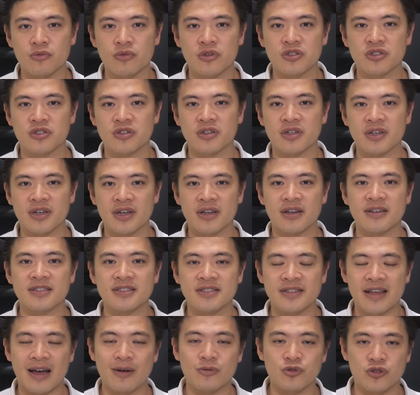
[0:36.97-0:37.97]
which you're going to get a
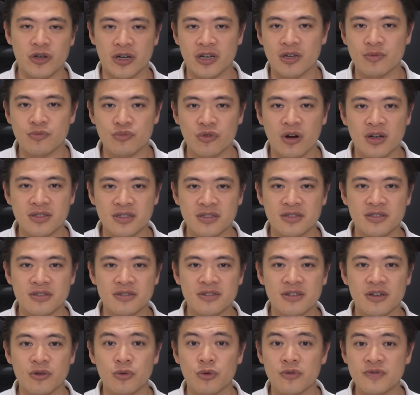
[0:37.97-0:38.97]
Snapdragon processor
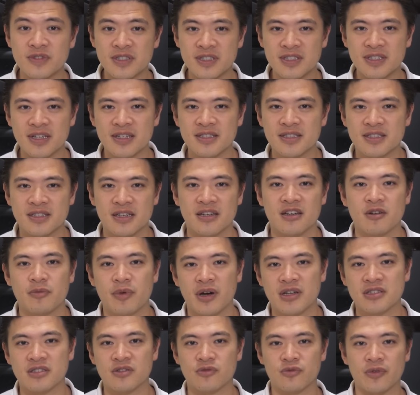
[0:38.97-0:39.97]
in there with 6
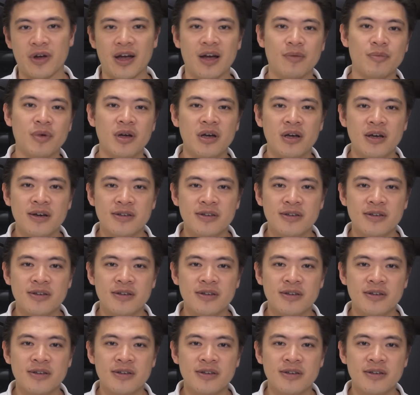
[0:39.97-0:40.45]
gigabytes of RAM.